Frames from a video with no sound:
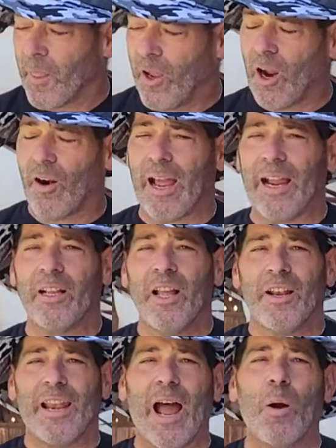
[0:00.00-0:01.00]
All right,
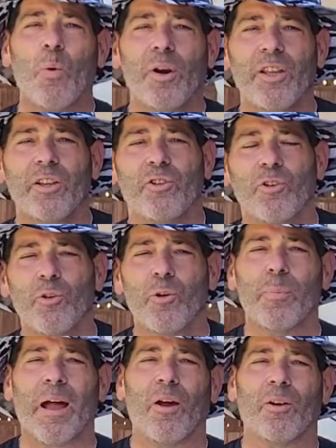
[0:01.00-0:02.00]
now what do you do
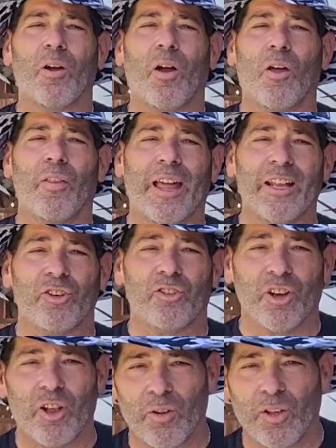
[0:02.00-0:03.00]
about all that
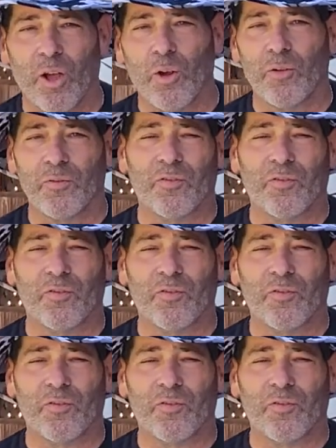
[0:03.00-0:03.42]
gel coat,